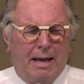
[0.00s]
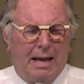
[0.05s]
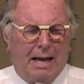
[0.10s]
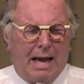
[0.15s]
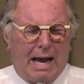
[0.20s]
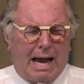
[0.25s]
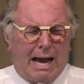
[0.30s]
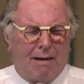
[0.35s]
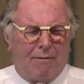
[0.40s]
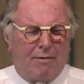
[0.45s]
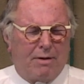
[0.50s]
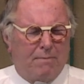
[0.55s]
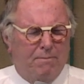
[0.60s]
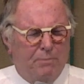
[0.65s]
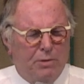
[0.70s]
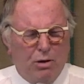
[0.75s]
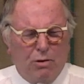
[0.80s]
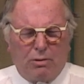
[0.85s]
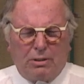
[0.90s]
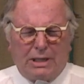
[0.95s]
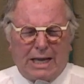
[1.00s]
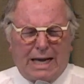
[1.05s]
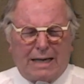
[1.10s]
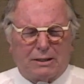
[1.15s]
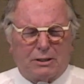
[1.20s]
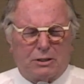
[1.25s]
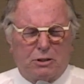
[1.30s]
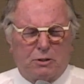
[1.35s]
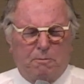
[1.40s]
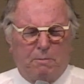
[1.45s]
I rebuke that
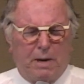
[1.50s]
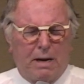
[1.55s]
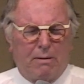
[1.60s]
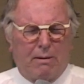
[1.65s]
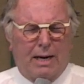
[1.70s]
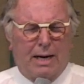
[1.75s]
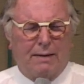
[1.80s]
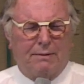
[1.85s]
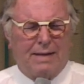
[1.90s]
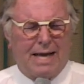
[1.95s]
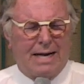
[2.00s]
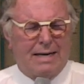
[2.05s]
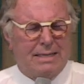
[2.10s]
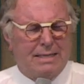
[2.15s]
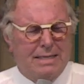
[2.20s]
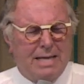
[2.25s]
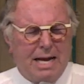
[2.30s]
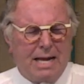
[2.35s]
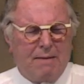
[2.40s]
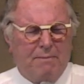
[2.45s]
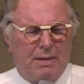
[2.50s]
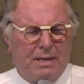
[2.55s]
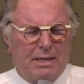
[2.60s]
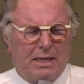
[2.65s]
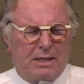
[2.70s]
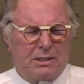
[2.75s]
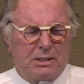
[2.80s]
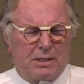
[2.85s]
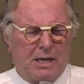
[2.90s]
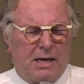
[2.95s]
spirit, that demon
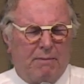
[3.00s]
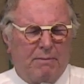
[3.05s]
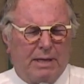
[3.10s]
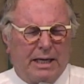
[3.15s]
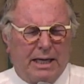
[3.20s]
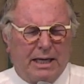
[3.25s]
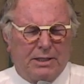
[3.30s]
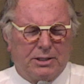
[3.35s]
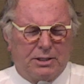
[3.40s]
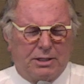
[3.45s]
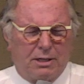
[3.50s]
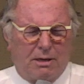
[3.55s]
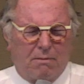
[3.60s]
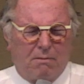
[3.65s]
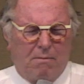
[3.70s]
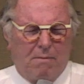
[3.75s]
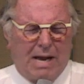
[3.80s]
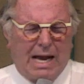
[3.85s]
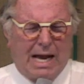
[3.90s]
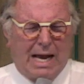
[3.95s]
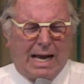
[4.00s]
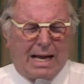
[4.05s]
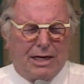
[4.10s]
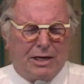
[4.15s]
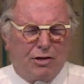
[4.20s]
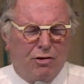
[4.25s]
that's come against their mind.